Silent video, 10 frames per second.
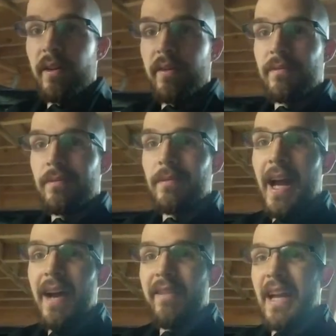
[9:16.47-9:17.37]

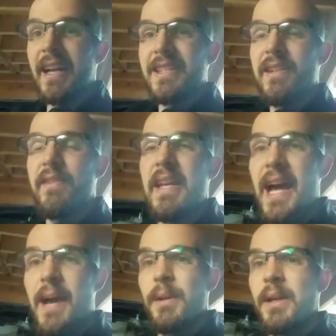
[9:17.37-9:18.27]
started having
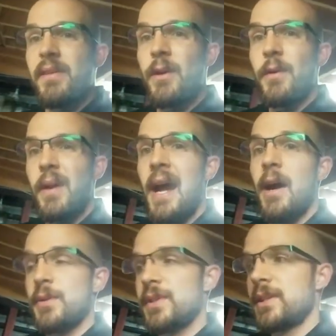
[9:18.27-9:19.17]
activity happen at
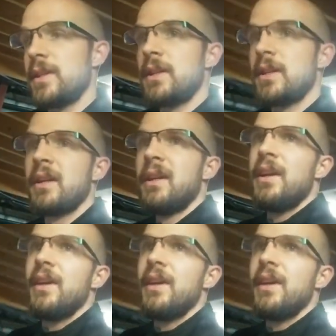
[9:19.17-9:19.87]
their own house.